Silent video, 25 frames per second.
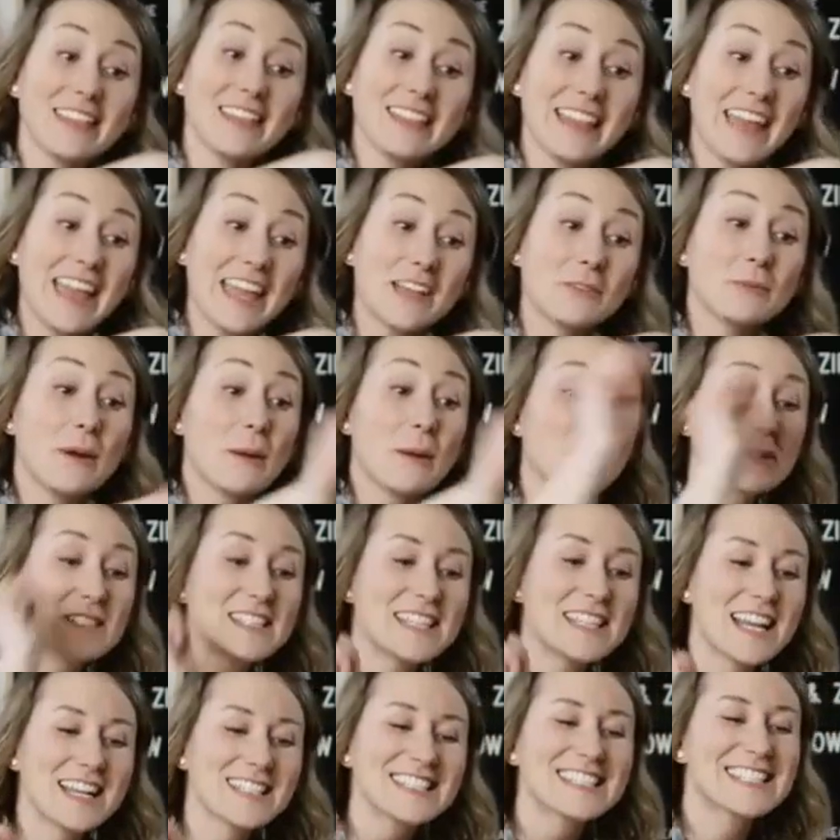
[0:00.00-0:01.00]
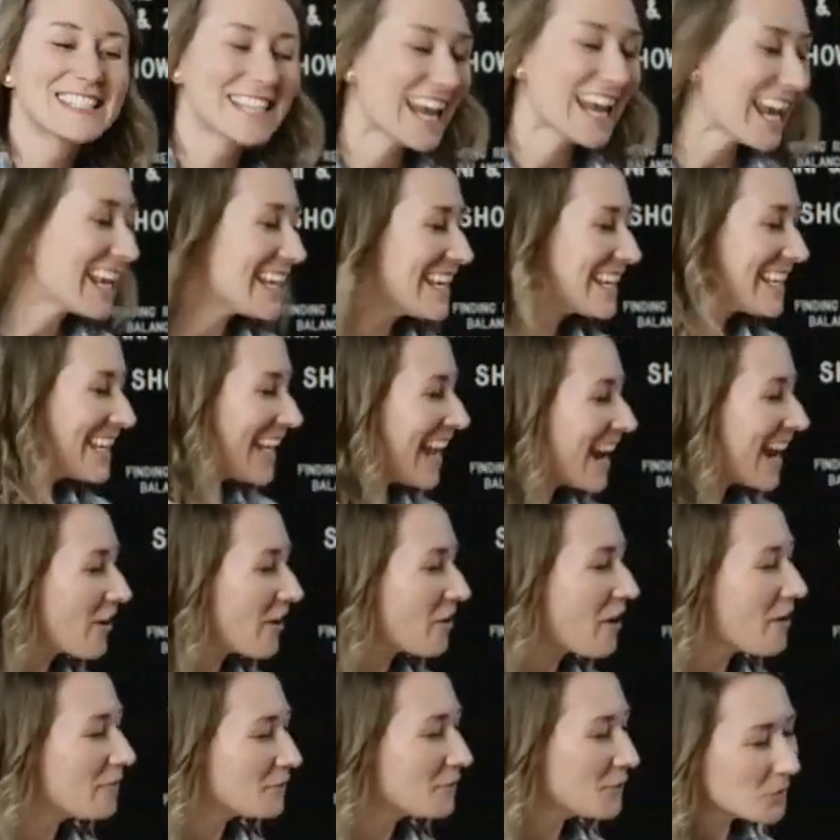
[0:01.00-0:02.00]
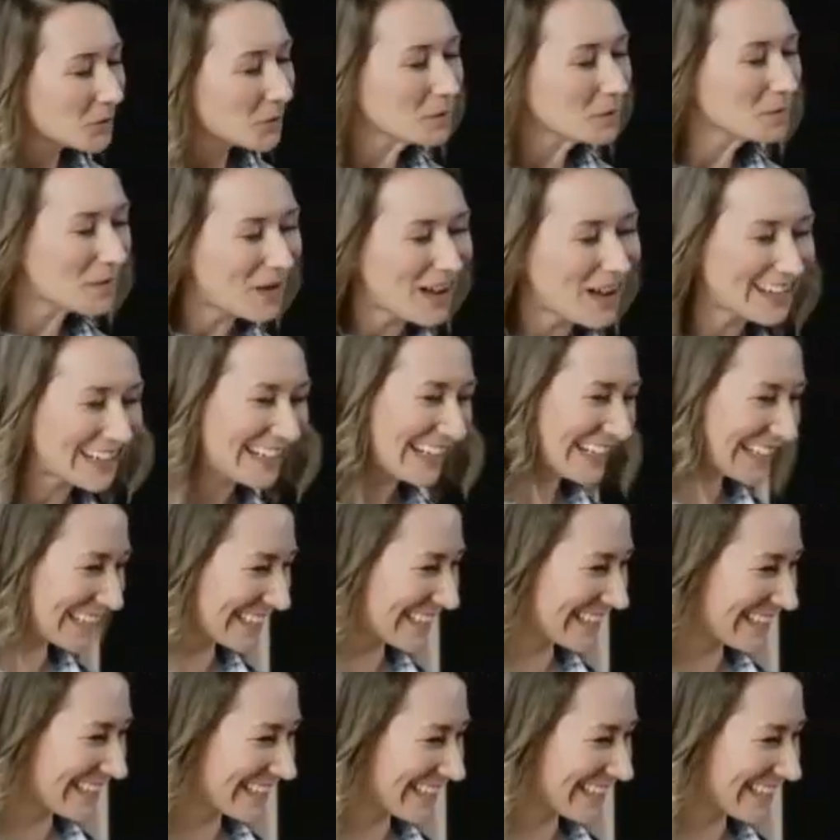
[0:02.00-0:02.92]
That leg represents taking care of your body.